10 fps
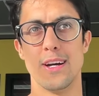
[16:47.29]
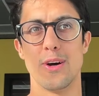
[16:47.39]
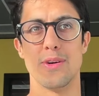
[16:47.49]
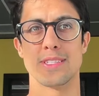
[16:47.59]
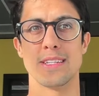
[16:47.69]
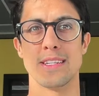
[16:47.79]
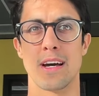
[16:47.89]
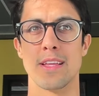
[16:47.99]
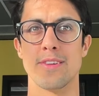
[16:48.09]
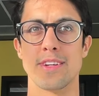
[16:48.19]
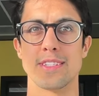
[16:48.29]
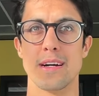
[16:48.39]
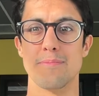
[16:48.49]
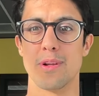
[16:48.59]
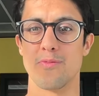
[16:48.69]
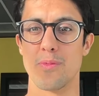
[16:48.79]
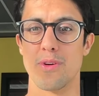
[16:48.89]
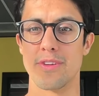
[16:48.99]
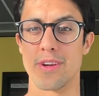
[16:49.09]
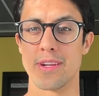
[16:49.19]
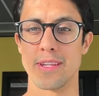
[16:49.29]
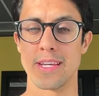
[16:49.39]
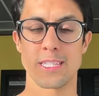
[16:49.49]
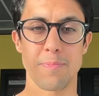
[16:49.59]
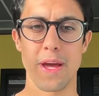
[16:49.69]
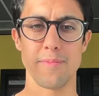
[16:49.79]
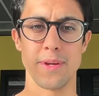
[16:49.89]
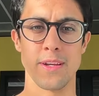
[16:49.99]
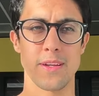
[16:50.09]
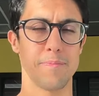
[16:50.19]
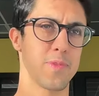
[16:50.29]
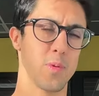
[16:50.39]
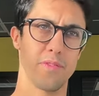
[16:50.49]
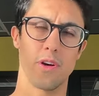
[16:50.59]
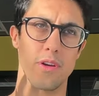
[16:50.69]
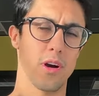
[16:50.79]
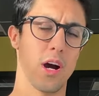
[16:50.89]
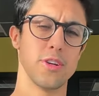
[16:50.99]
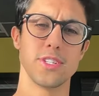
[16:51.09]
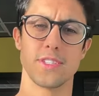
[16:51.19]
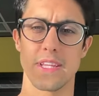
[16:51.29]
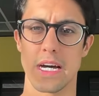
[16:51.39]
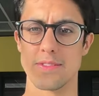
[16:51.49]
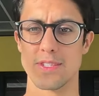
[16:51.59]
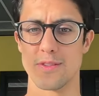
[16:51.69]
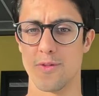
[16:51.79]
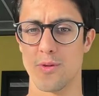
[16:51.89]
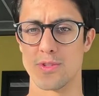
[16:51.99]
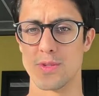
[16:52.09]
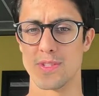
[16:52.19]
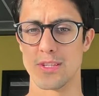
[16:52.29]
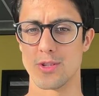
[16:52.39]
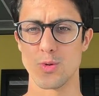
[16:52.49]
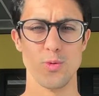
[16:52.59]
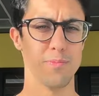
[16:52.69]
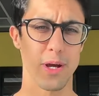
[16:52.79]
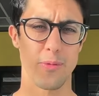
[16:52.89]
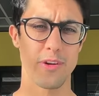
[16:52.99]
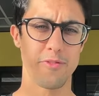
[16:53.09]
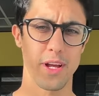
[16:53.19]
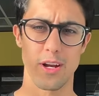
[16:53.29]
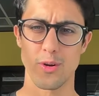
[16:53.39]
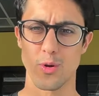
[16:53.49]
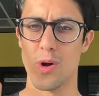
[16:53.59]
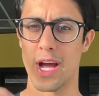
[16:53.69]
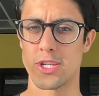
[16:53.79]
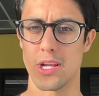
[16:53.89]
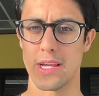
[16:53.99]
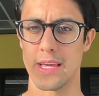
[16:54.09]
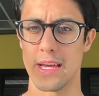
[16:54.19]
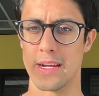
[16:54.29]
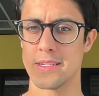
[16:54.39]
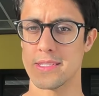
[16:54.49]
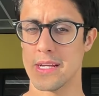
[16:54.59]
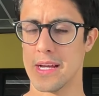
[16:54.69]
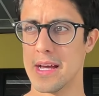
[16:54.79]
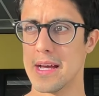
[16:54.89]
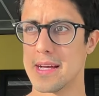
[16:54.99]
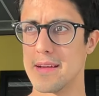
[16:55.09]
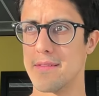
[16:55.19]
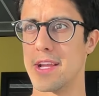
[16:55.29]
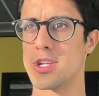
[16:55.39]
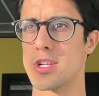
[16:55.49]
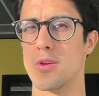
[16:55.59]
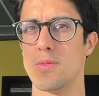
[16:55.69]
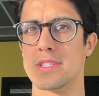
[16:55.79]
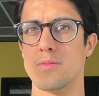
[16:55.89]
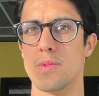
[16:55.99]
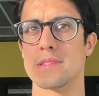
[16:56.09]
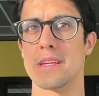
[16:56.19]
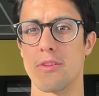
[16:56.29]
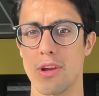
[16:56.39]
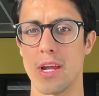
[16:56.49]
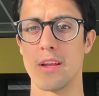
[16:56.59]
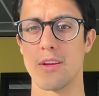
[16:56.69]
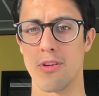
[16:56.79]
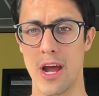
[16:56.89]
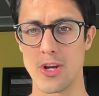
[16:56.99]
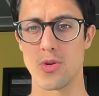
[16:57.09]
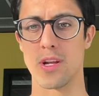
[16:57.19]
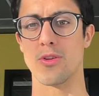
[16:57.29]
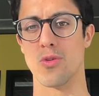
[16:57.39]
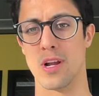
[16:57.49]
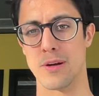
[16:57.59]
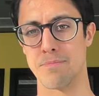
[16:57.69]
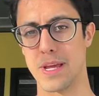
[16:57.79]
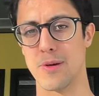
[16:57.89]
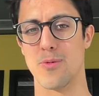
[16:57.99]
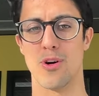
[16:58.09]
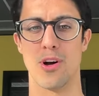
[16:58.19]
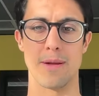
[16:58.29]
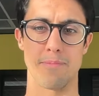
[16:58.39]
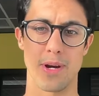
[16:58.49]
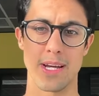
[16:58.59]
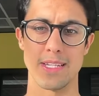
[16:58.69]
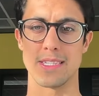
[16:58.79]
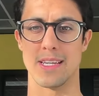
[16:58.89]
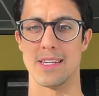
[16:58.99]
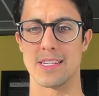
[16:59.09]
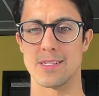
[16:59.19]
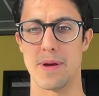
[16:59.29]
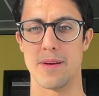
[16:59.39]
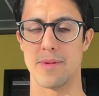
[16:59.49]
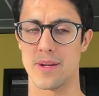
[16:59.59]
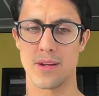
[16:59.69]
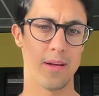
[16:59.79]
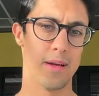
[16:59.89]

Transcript: Or as another example, if we want to run an experiment, we've got you know hundreds of thousands of folks using the tool, but I want to figure out who actually cares. Conventional wisdom will say, great, gradually roll out paywall and pricing and experiment.